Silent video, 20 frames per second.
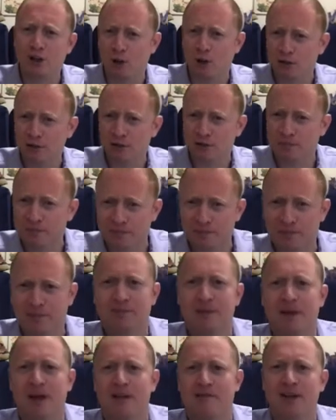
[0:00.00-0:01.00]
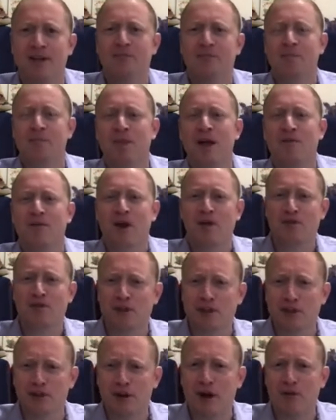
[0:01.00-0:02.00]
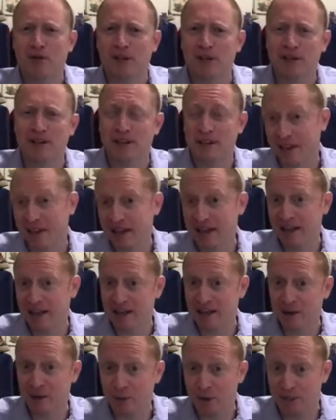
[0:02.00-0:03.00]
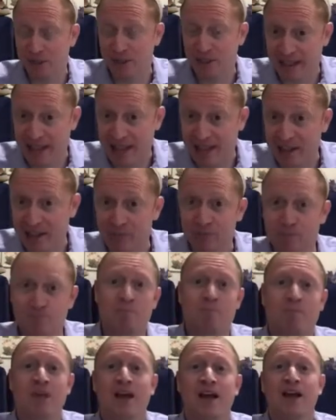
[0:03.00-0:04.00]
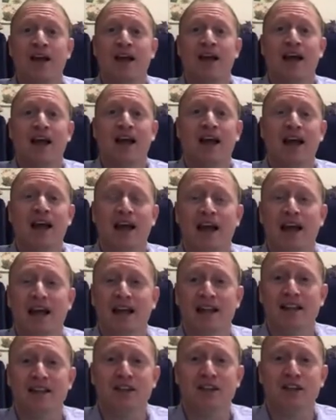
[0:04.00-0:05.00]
will have to authenticate for 1 minute. You have to run a very